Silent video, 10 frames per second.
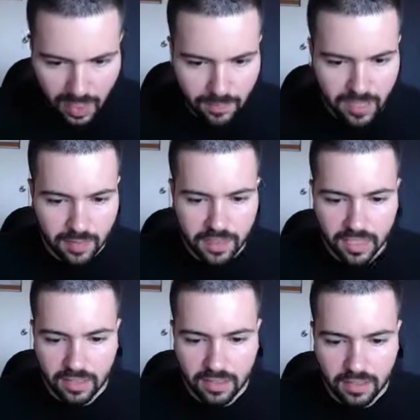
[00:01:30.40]

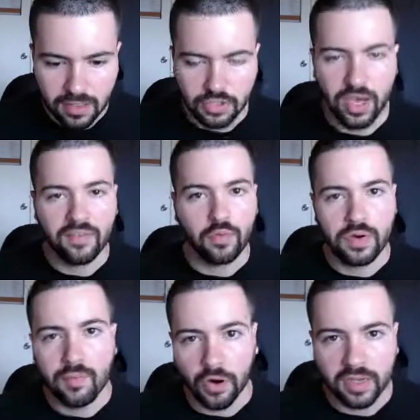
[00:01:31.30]
maybe you have a
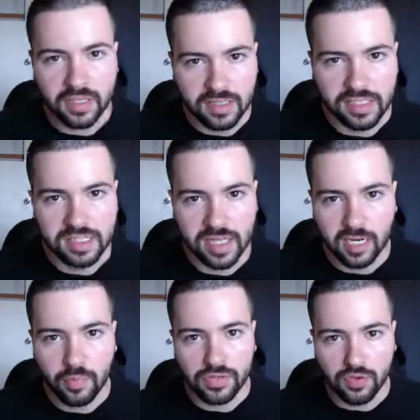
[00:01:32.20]
remarketing list set
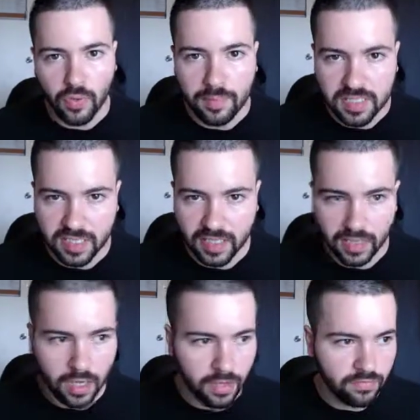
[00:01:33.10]
up on your website
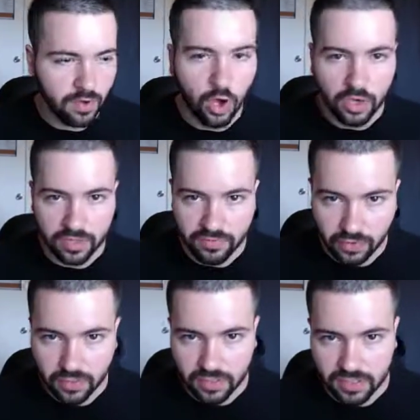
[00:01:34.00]
of all
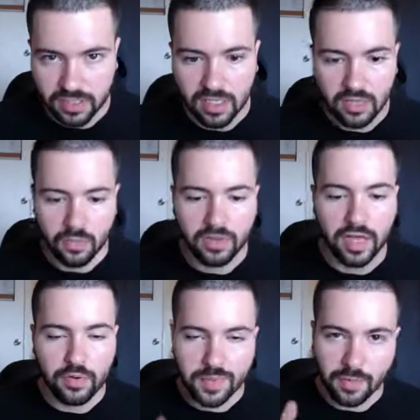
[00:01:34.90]
converters. Well,
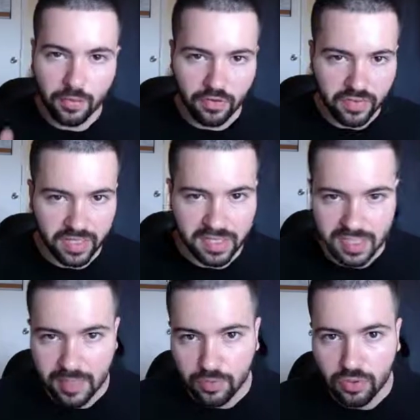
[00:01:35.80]
that would be a perfect
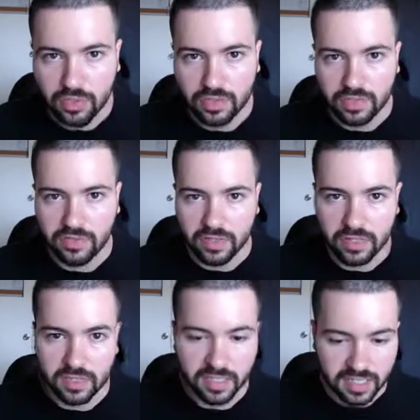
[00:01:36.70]
example of
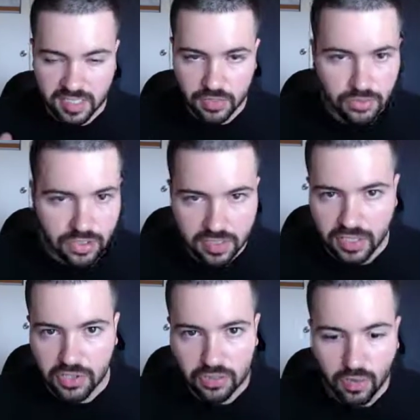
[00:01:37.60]
an exclusion
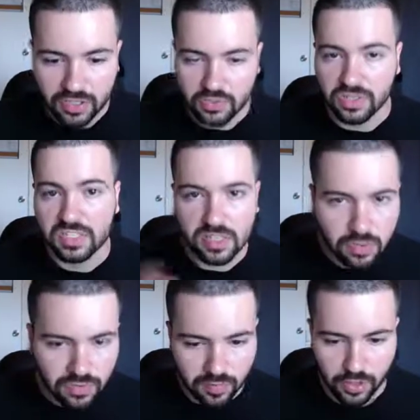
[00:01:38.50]
that you'd want to
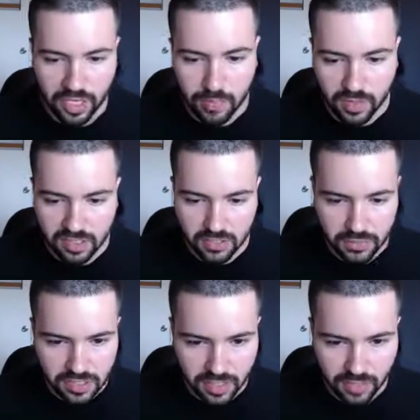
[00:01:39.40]
exclude from your campaigns. You
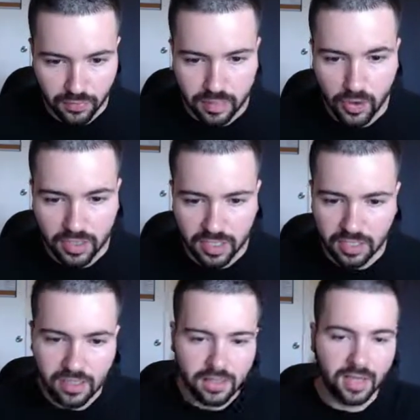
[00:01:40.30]
would just click on
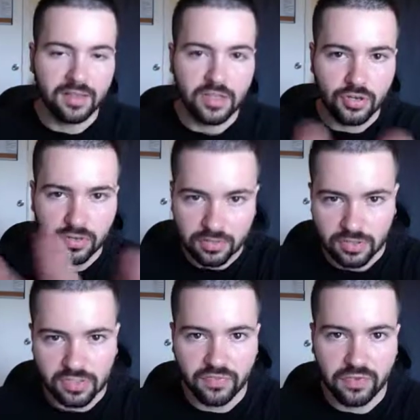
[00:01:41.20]
remarketing, and then your
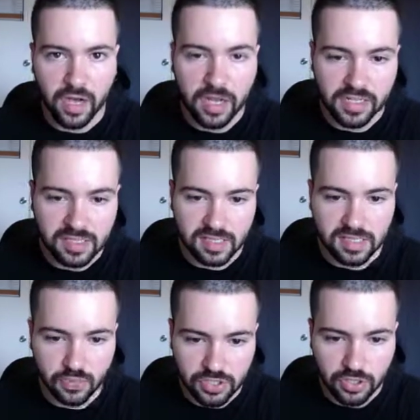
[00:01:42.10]
different audience
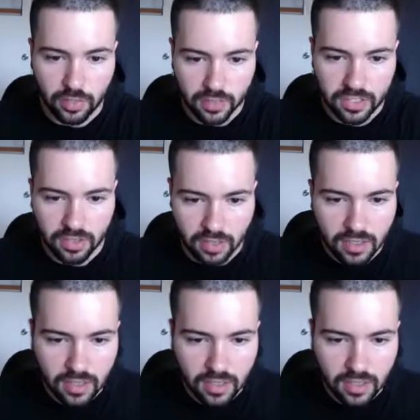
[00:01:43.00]
list would show up here.